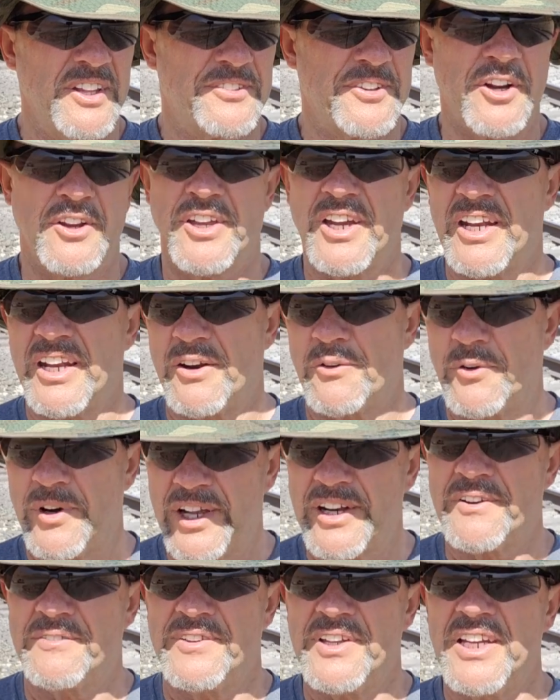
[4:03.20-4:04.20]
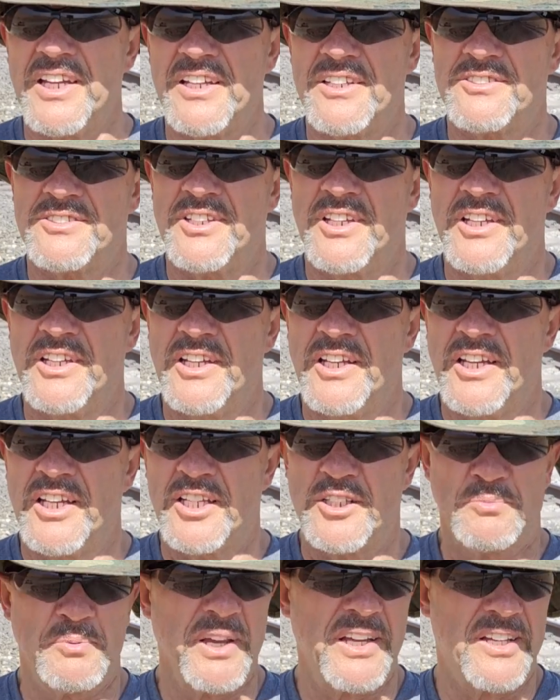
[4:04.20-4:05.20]
they're getting rid of these
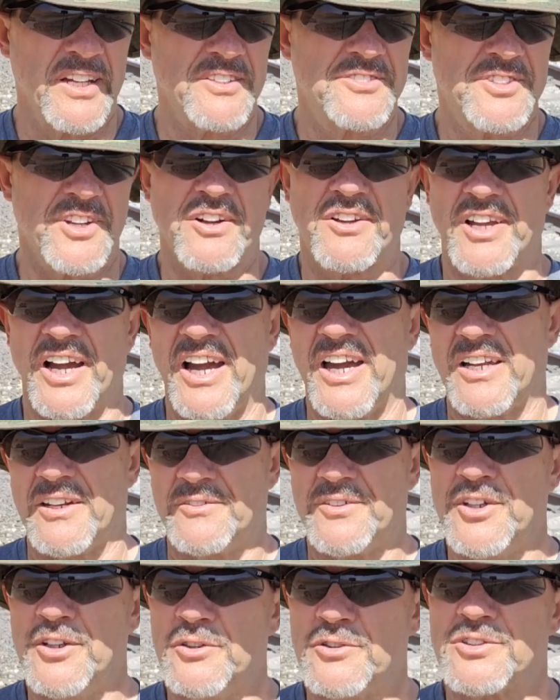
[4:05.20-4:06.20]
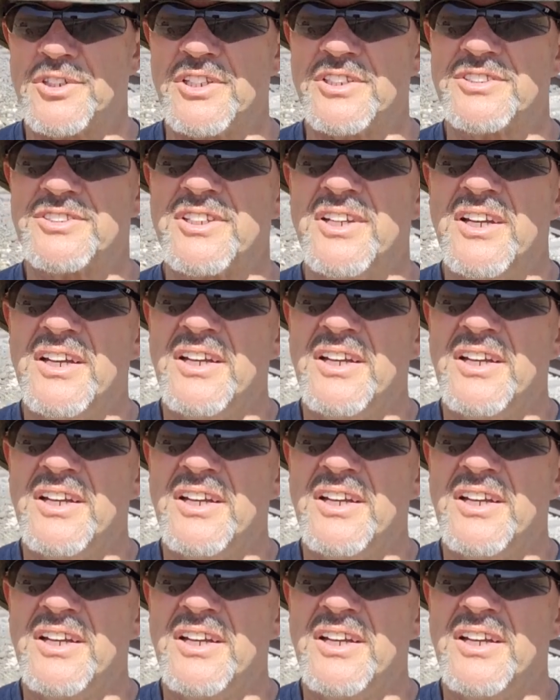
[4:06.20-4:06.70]
is because they're kind of useless.